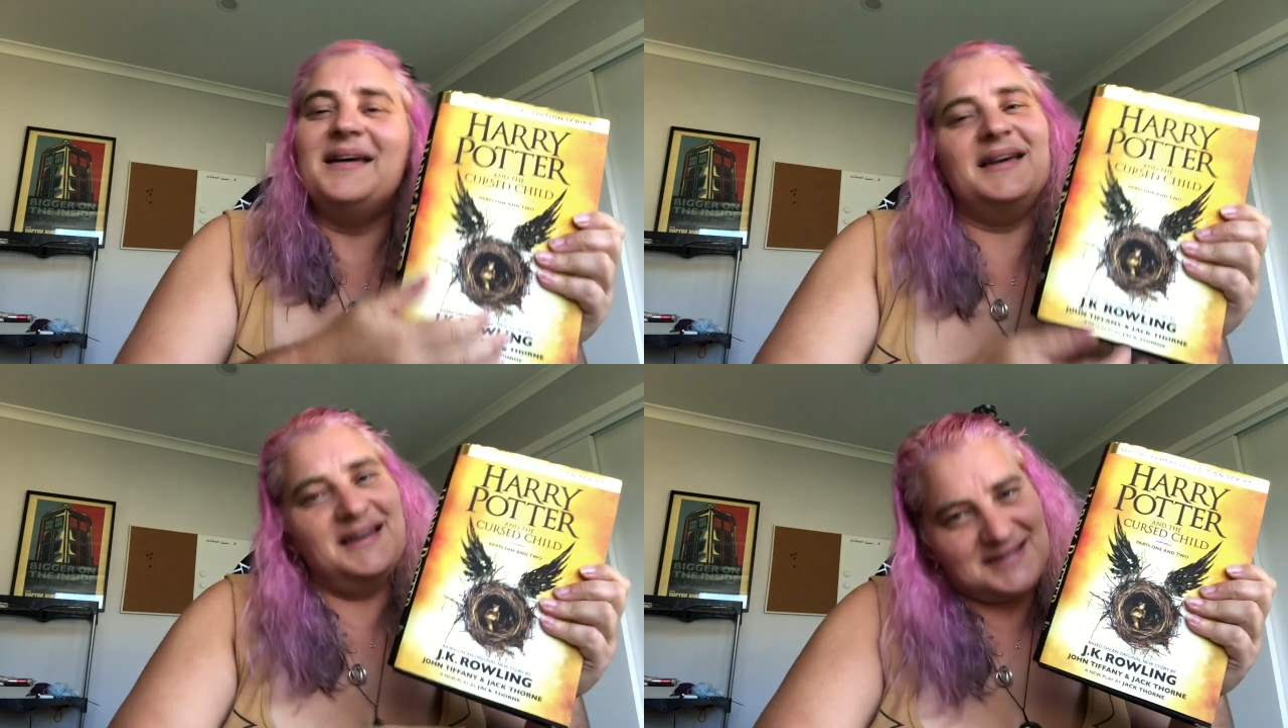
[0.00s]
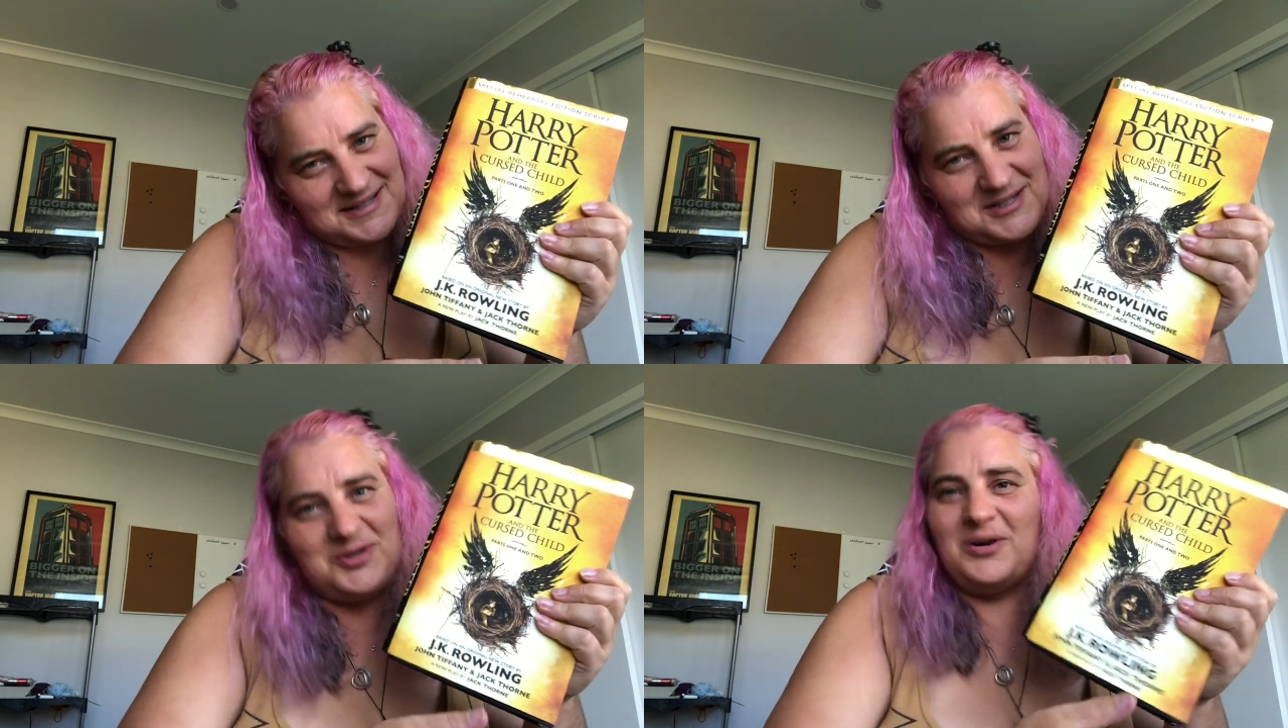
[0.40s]
is a
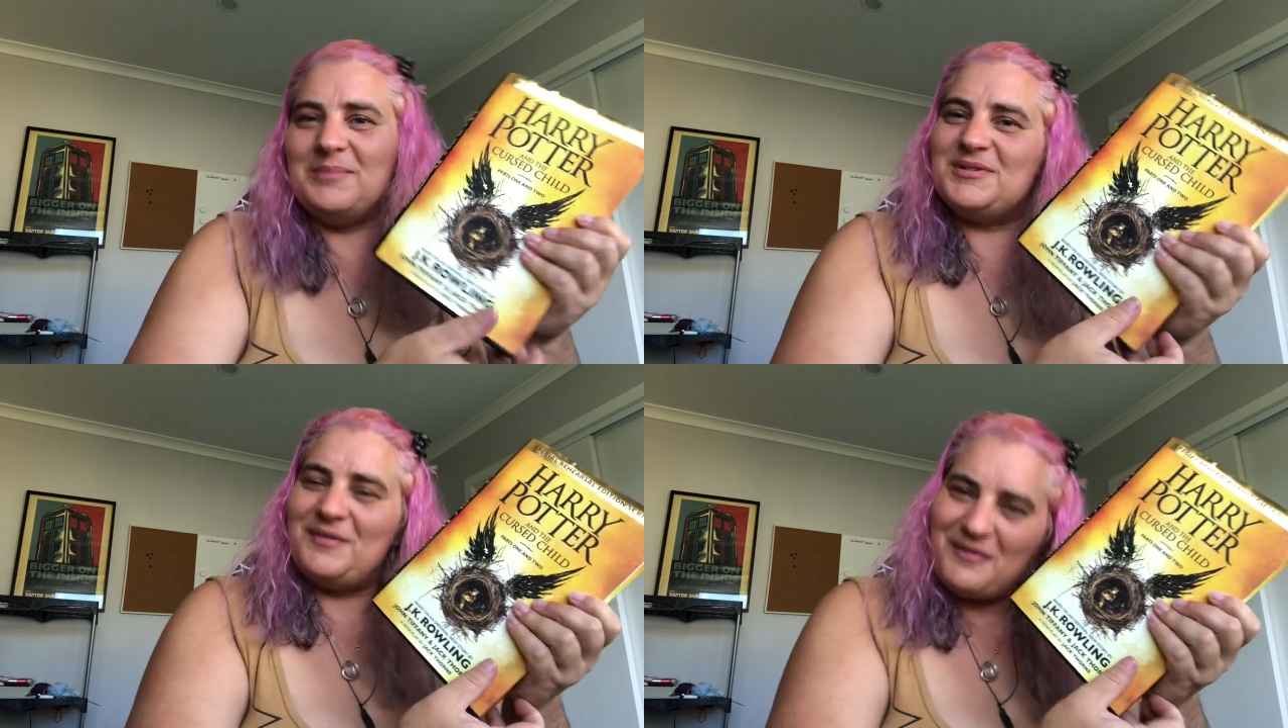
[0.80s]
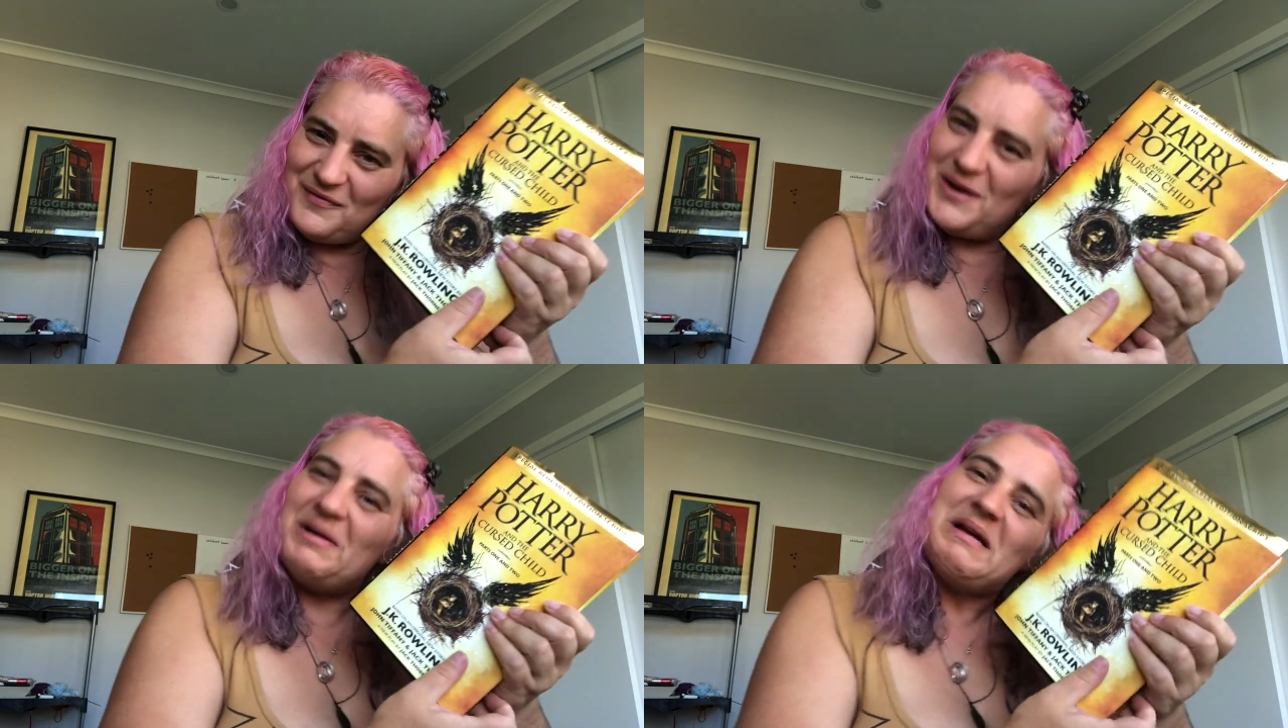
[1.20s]
script of a
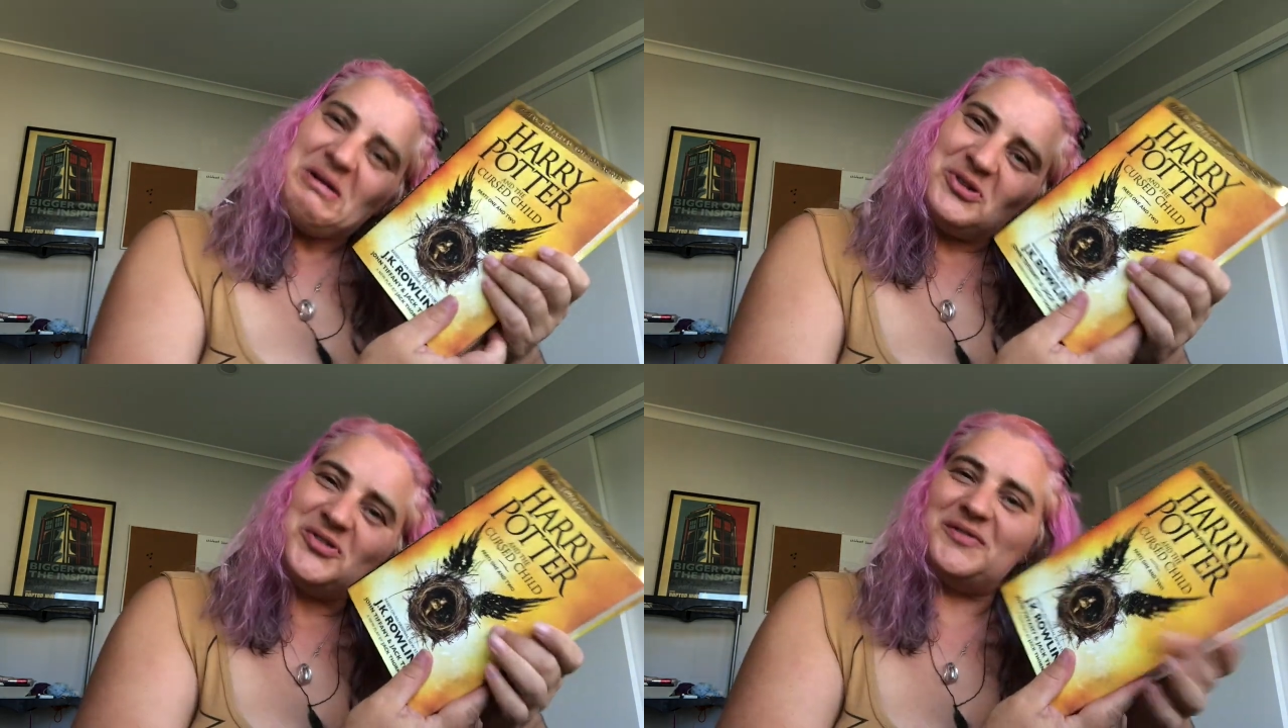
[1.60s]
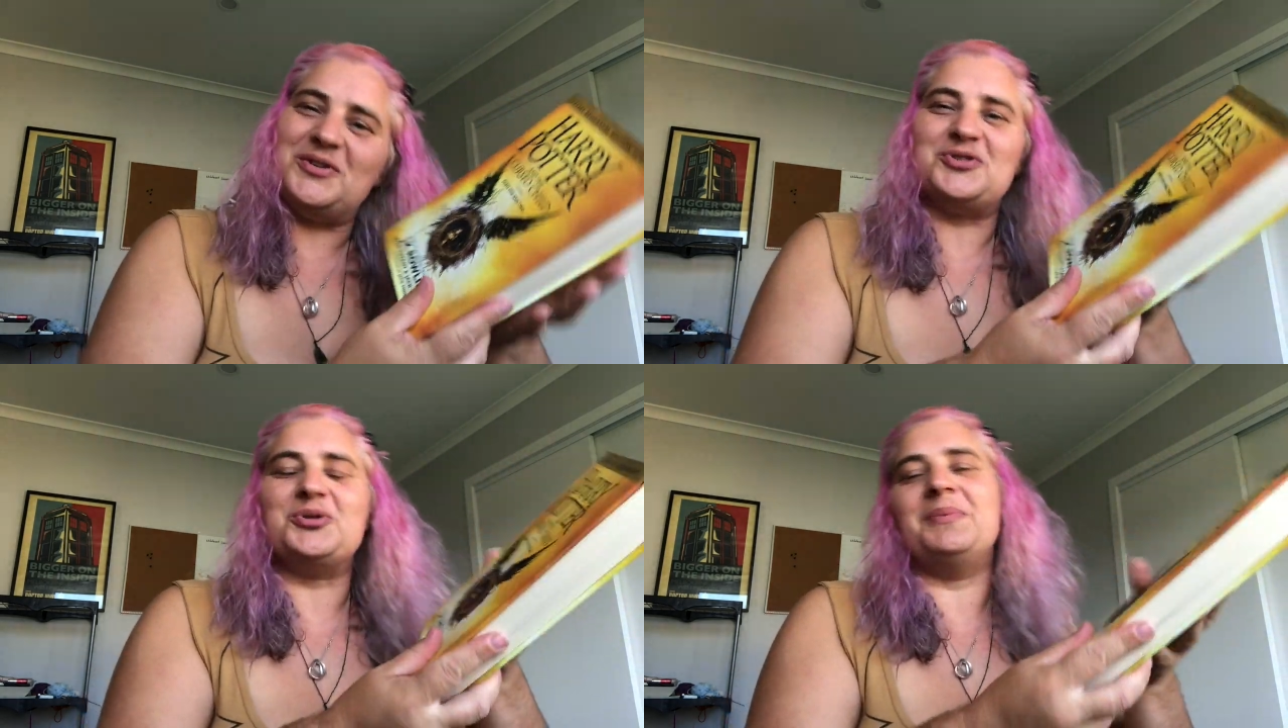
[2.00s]
very
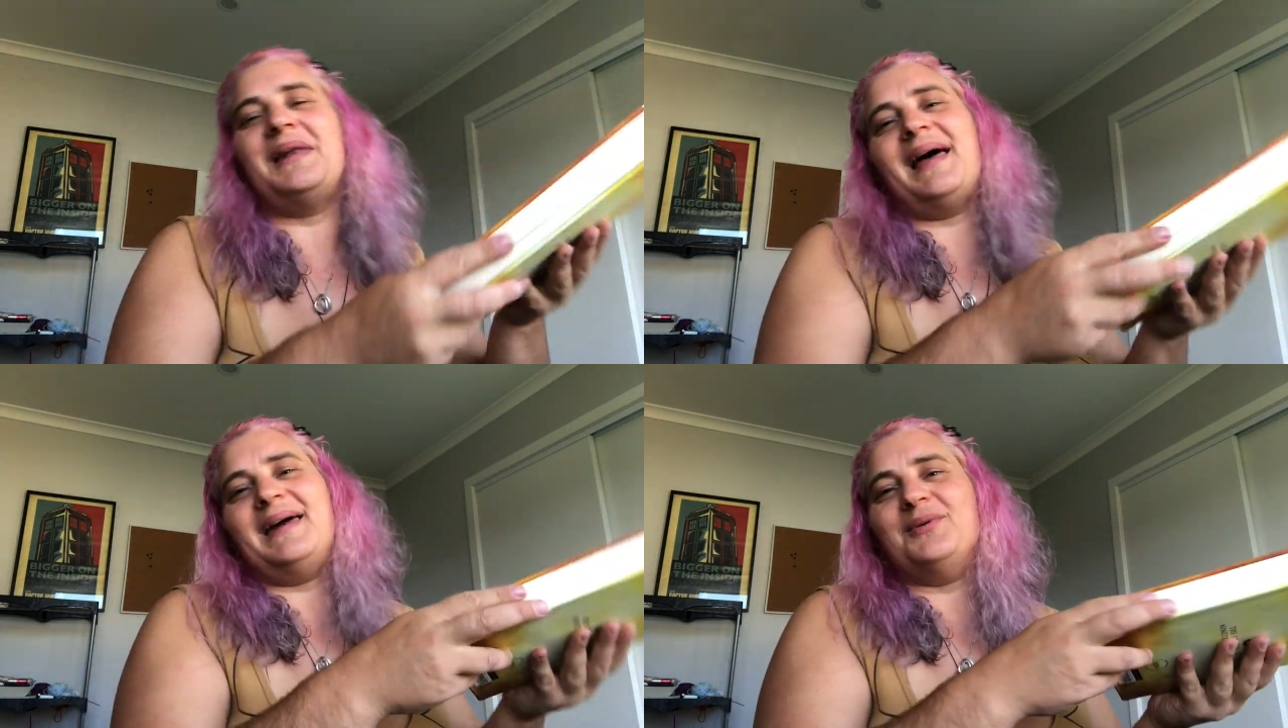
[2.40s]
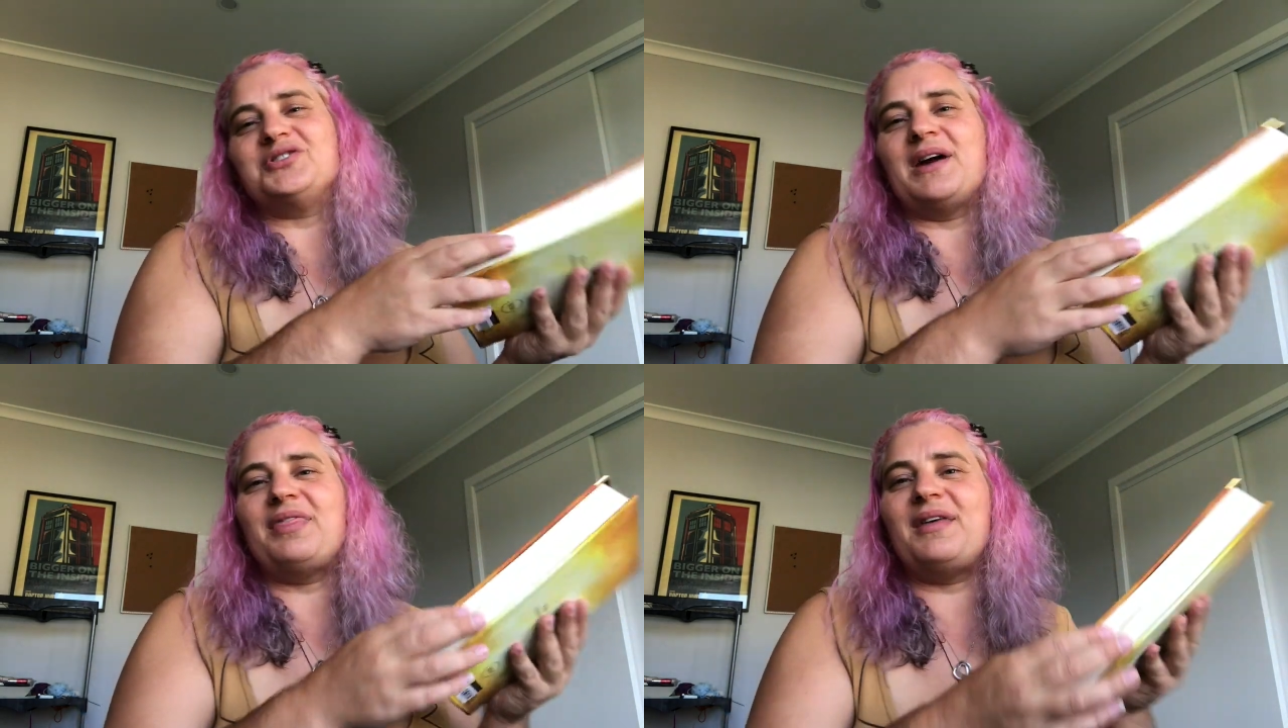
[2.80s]
controversial play
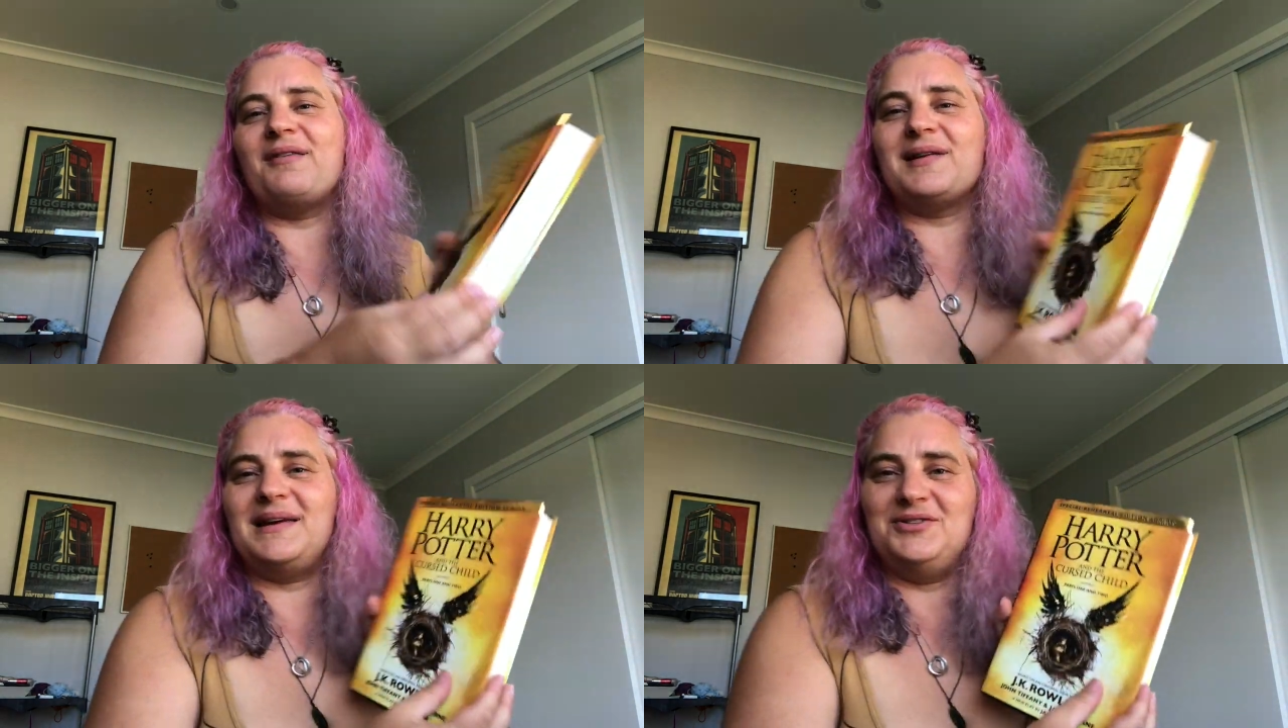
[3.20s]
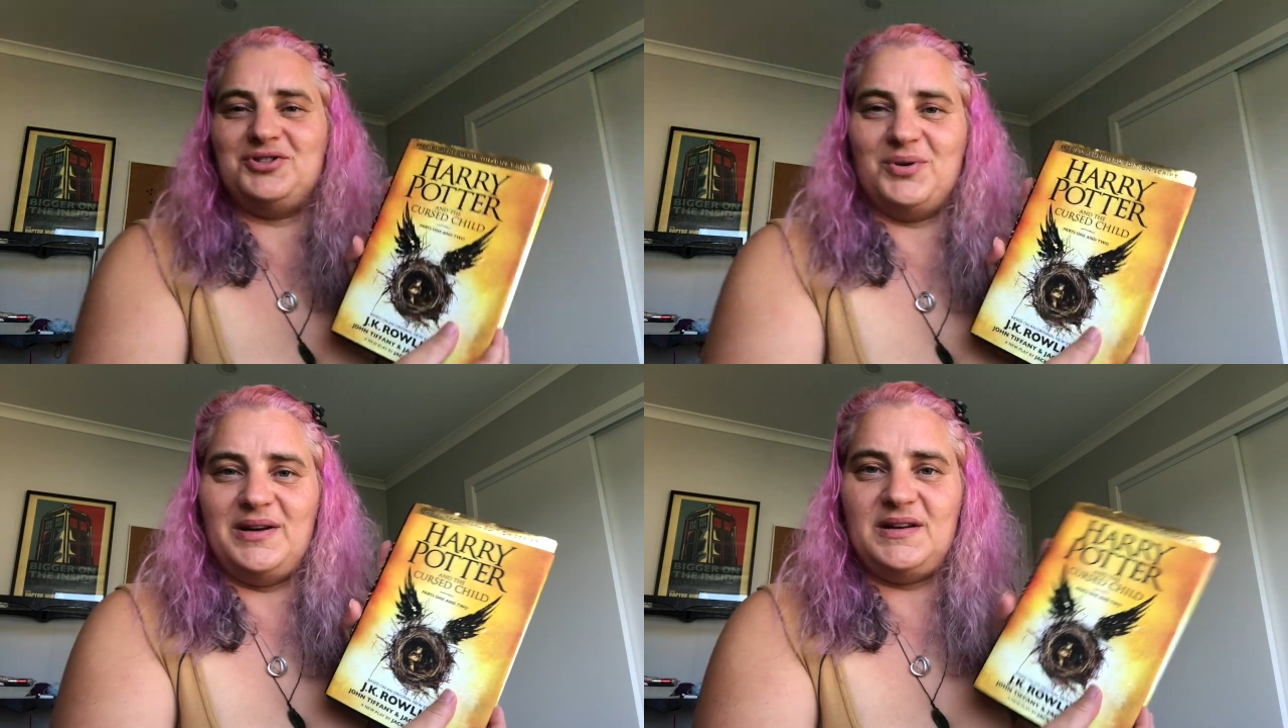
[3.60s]
which I thoroughly enjoyed,